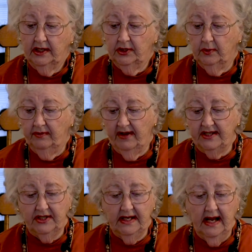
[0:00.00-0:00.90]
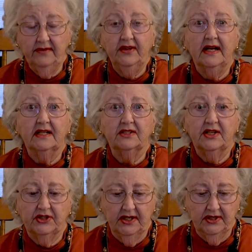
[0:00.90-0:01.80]
to investigate the
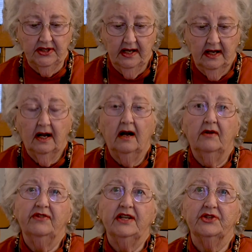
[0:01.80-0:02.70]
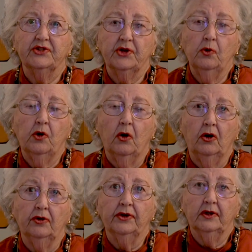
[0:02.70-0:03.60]
existence of this
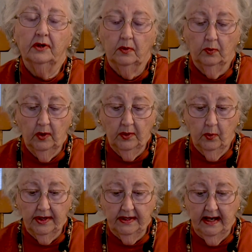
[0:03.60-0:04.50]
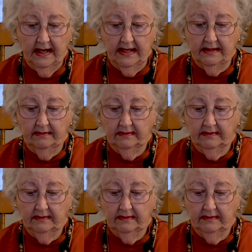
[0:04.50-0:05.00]
so-called Woodward Knight